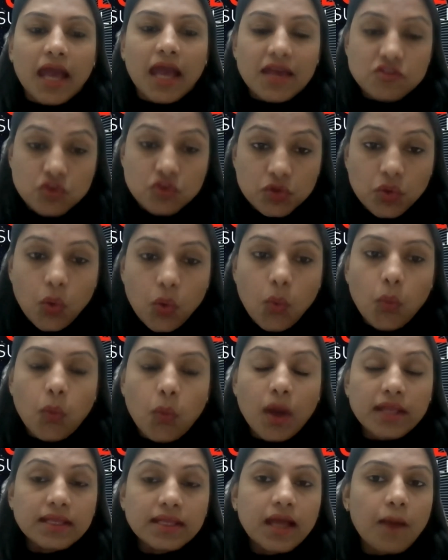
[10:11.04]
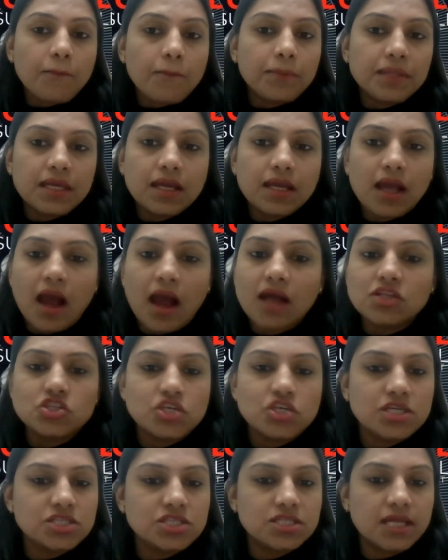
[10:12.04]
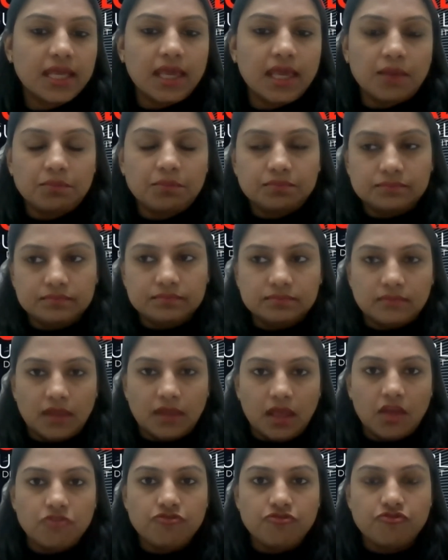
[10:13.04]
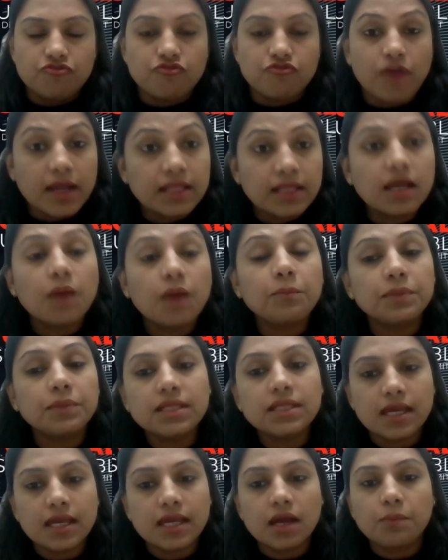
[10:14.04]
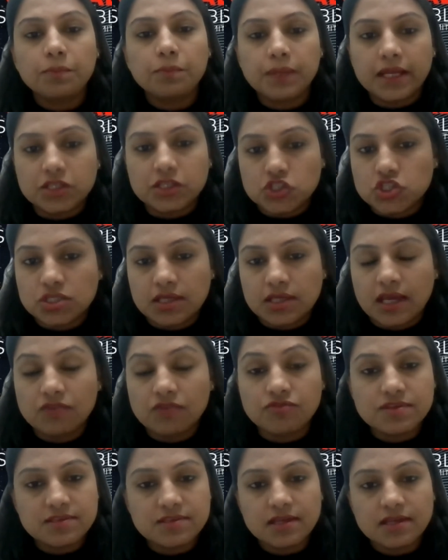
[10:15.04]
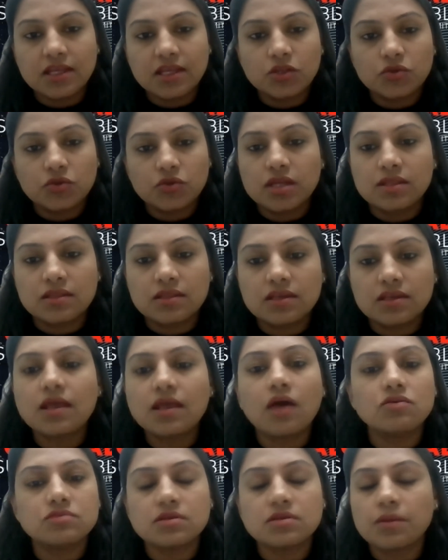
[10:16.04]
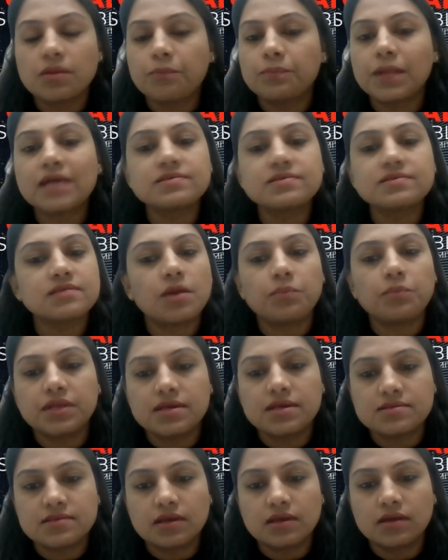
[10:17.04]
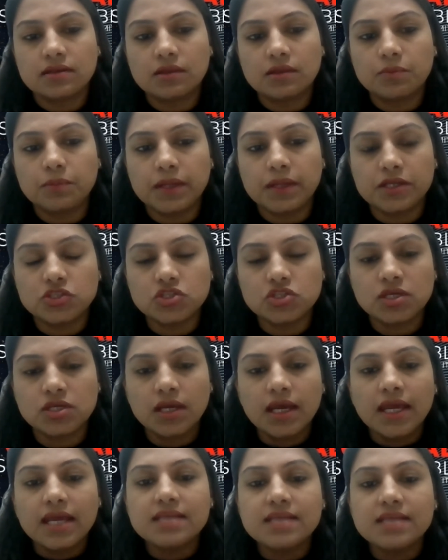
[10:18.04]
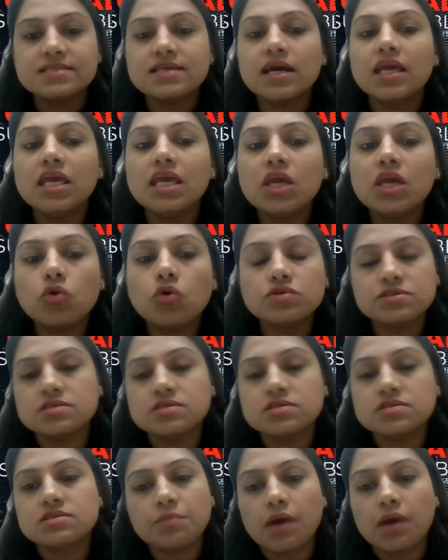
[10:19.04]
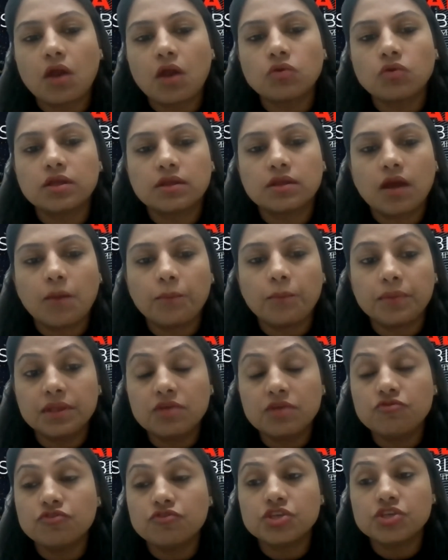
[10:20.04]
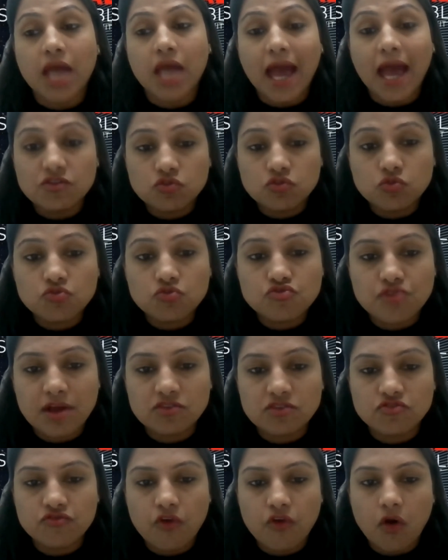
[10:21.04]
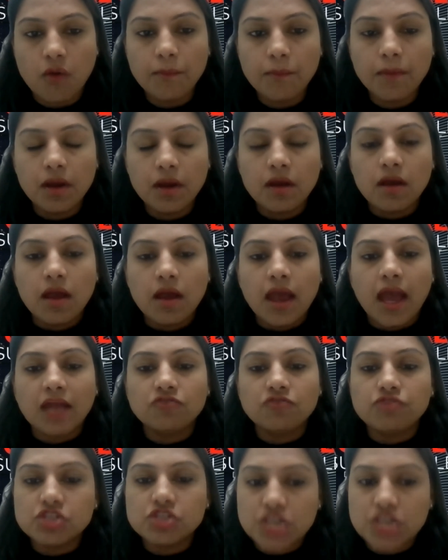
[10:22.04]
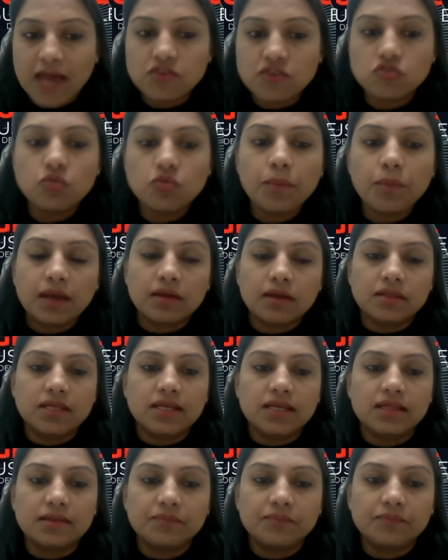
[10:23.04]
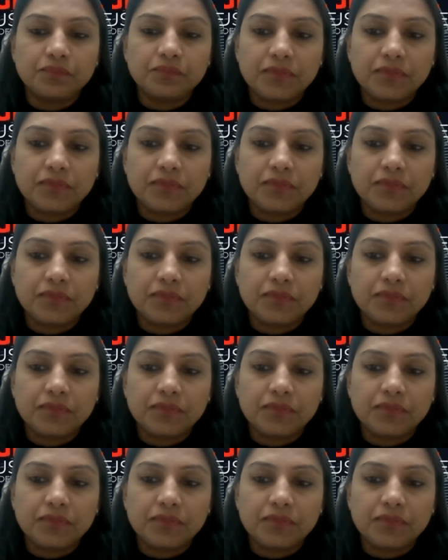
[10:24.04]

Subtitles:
As you know, one company can't change the game. If one company take a pledge, and we said that today 3,000 plus company has taken the pledge, it's an ecosystem around that company which has to transform and which has to make a deal.